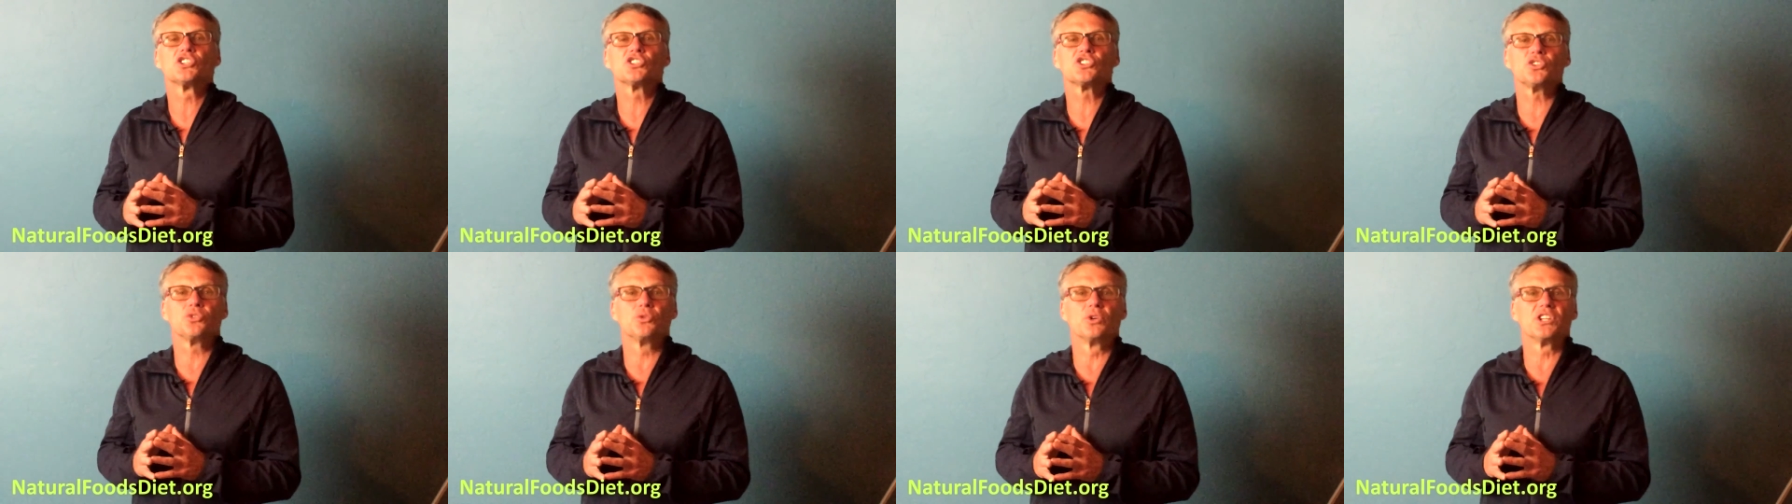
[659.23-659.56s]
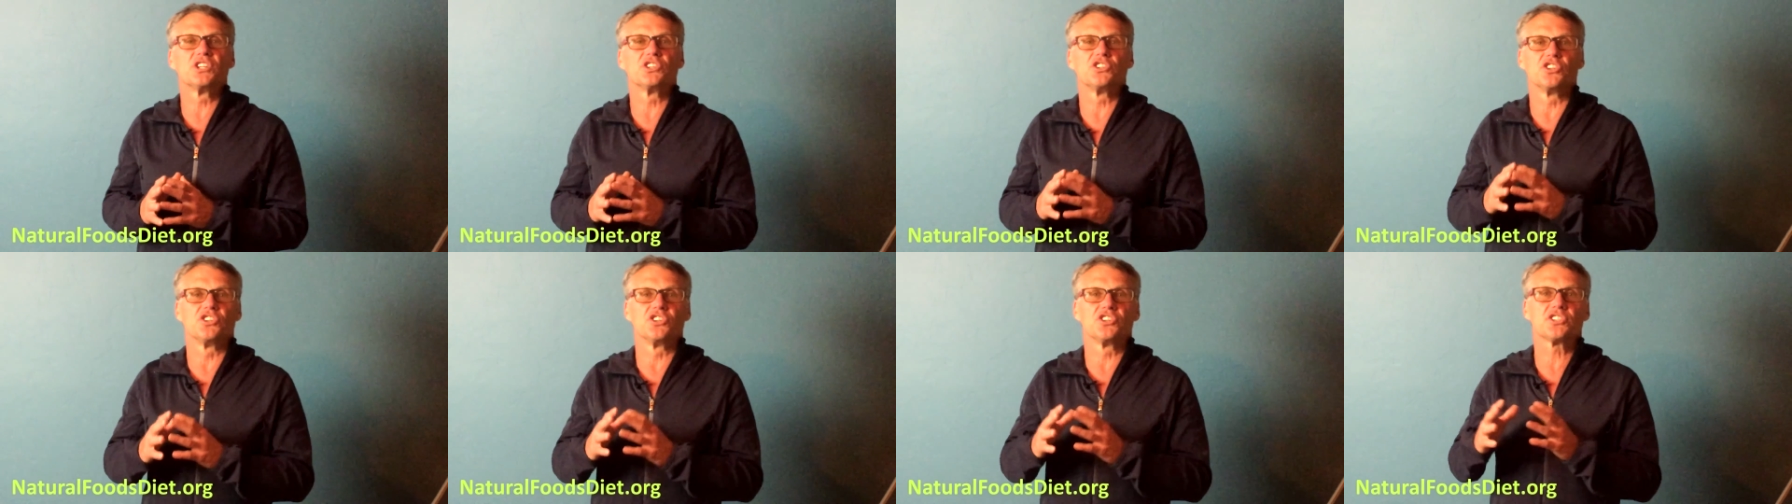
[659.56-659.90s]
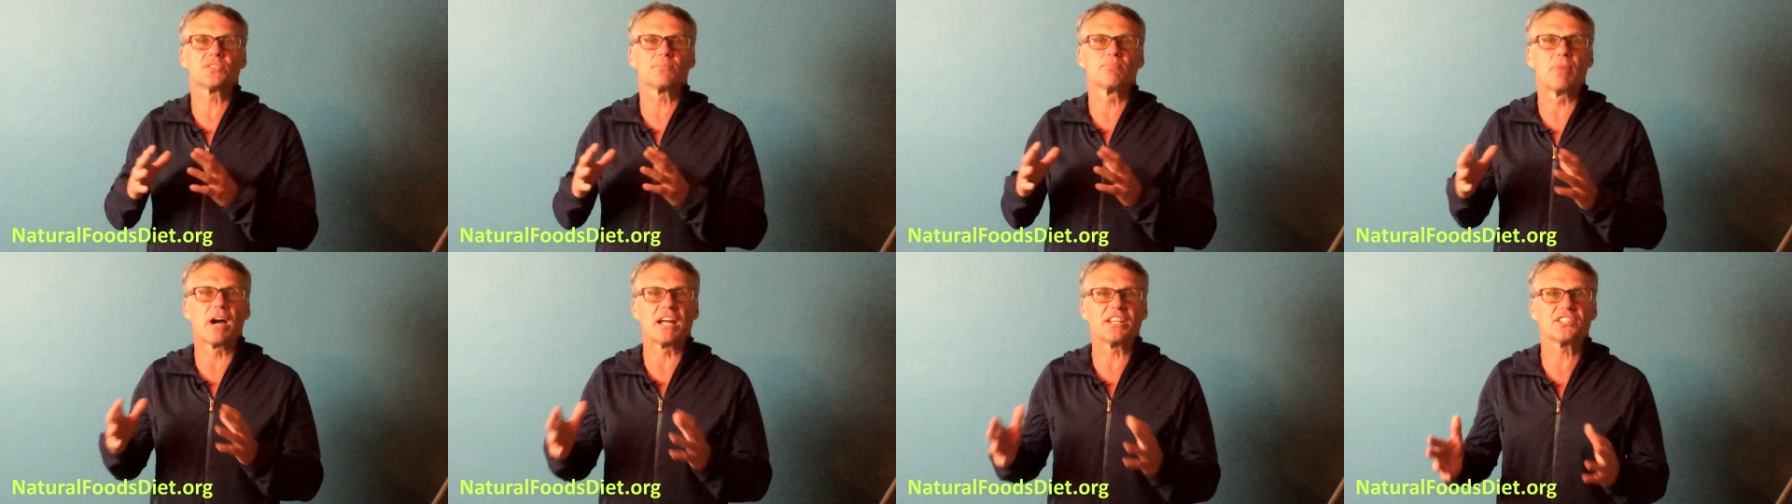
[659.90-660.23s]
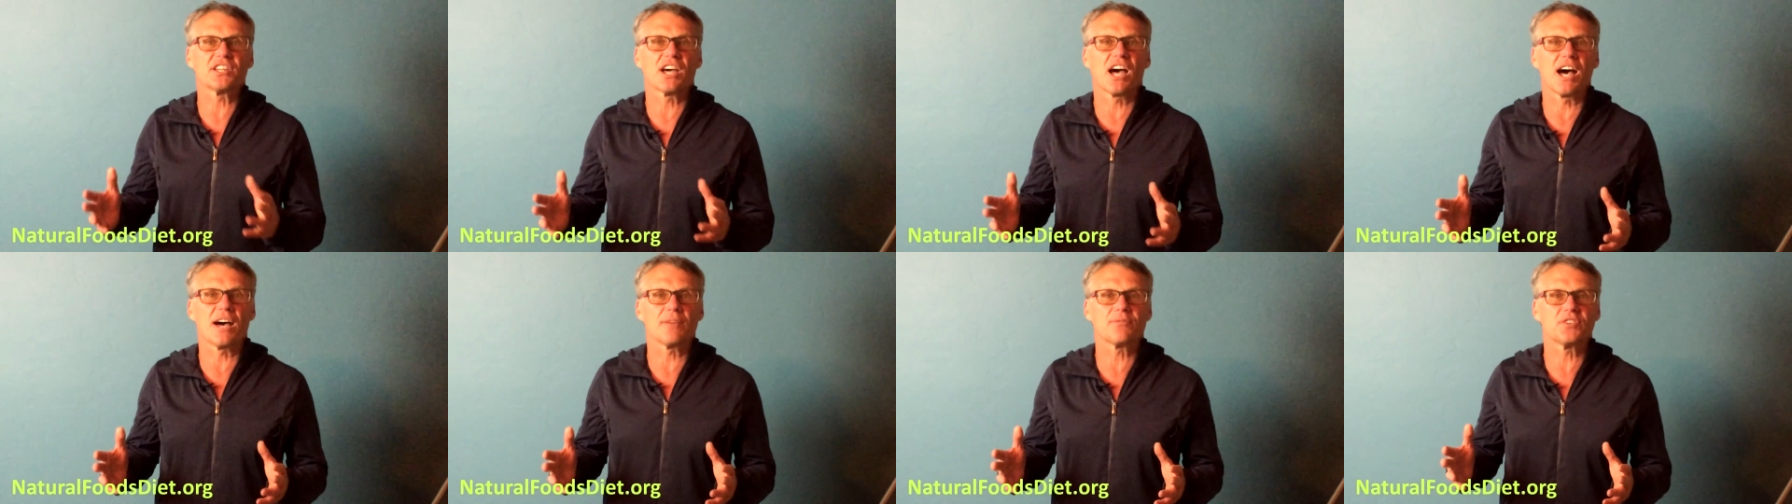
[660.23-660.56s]
to induce
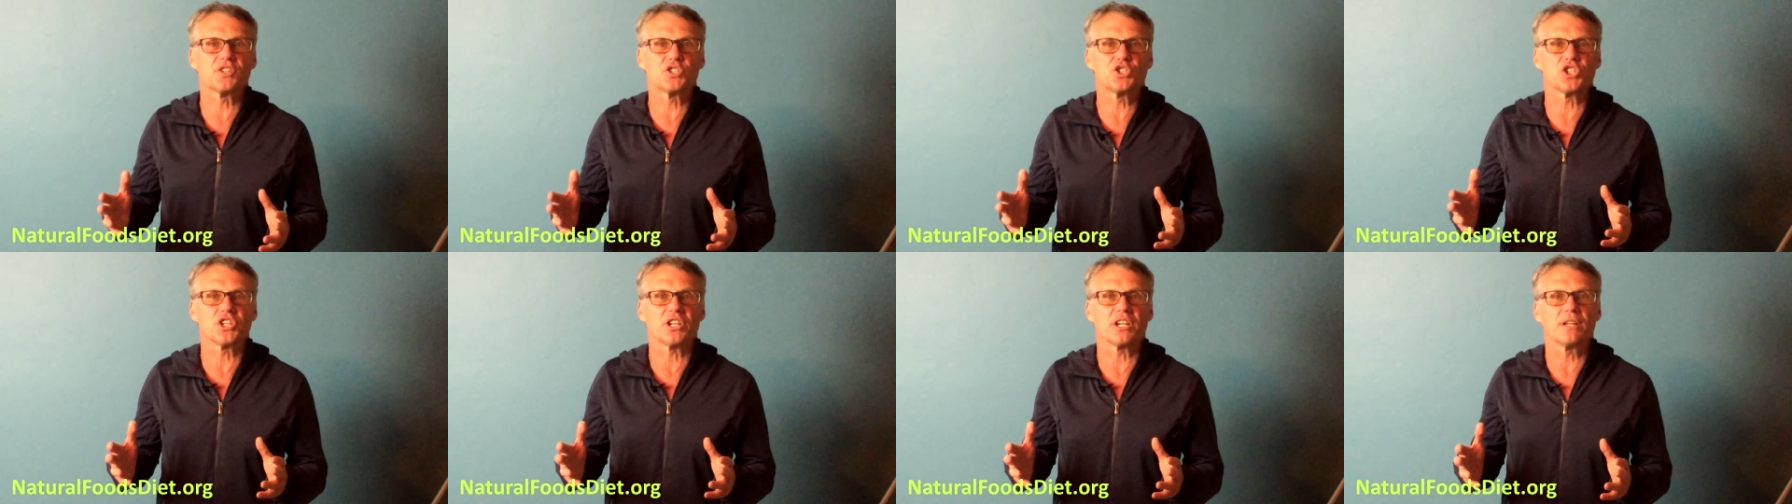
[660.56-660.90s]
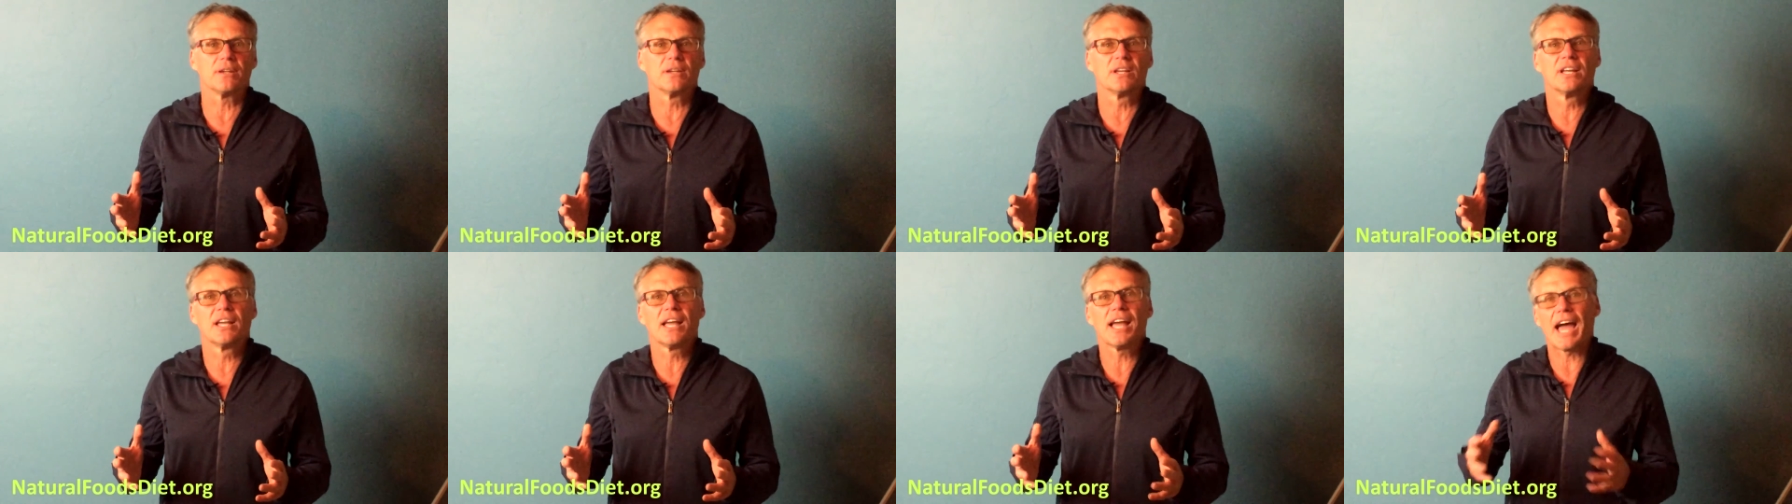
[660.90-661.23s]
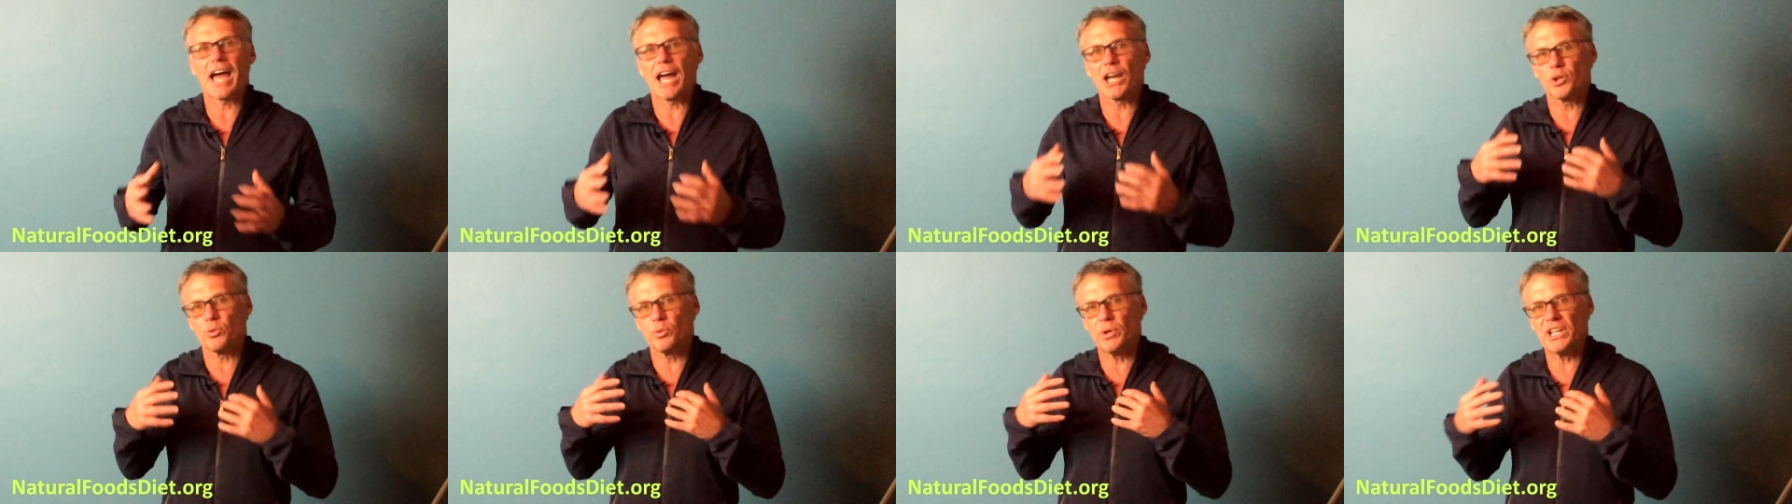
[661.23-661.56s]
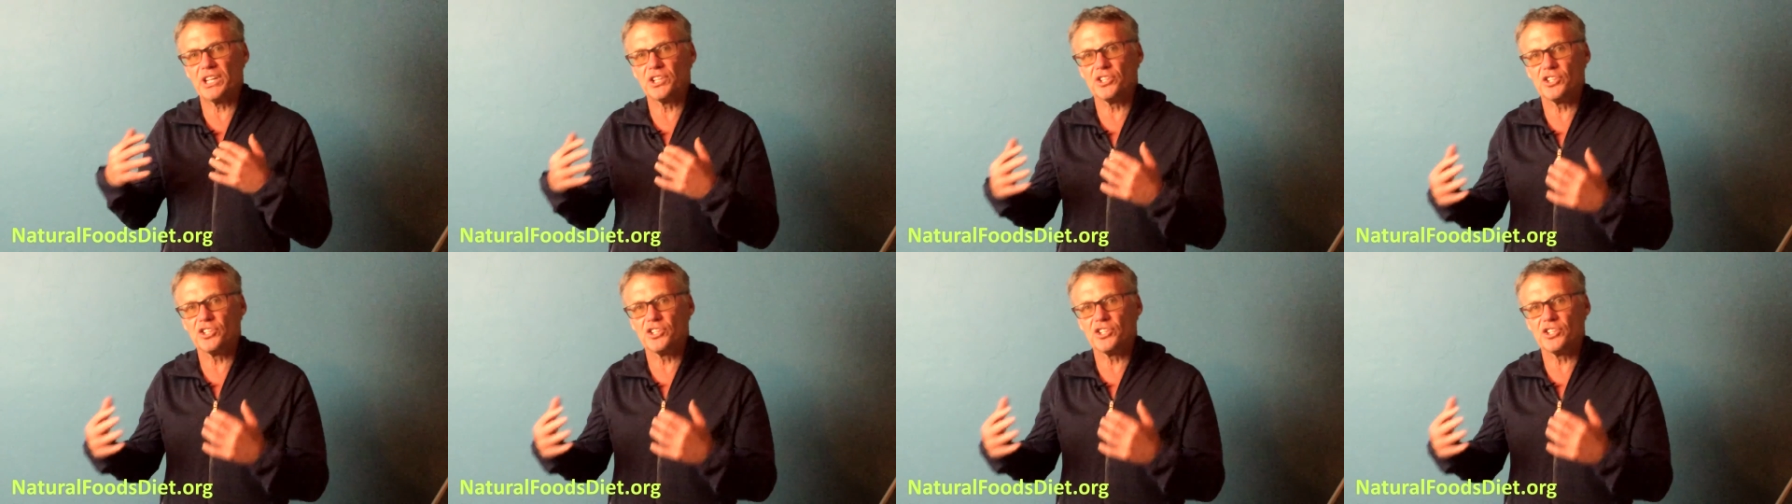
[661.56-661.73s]
mitophagy. How do we